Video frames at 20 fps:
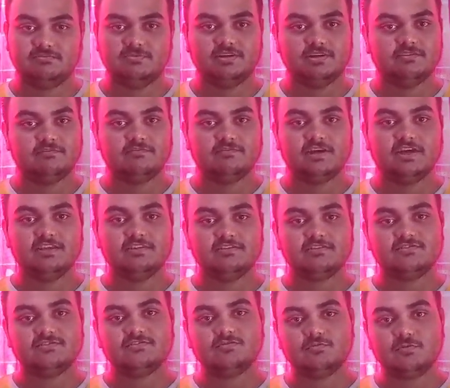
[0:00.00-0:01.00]
we can find the
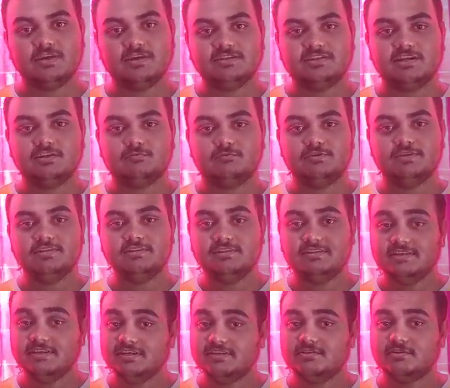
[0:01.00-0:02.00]
strength that we
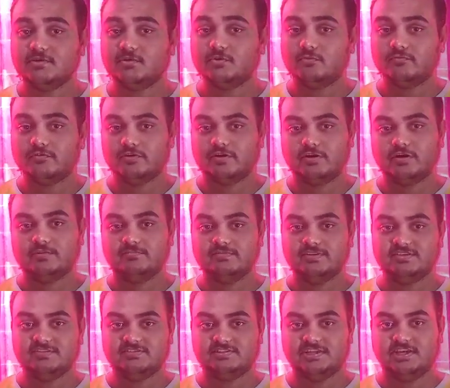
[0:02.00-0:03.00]
need to overcome
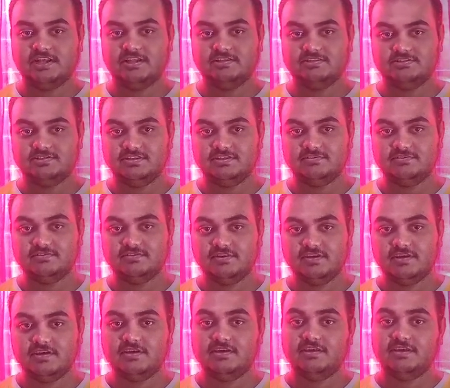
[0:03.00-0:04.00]
these challenges
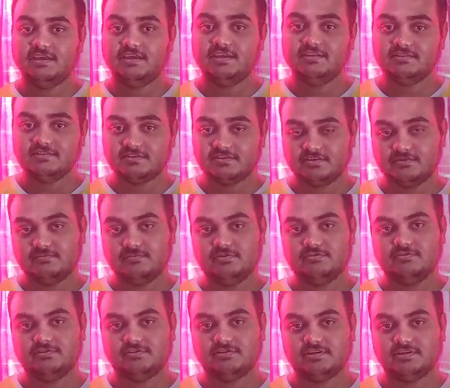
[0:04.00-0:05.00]
in the
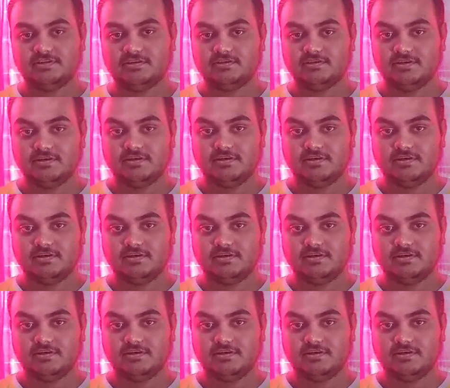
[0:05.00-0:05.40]
community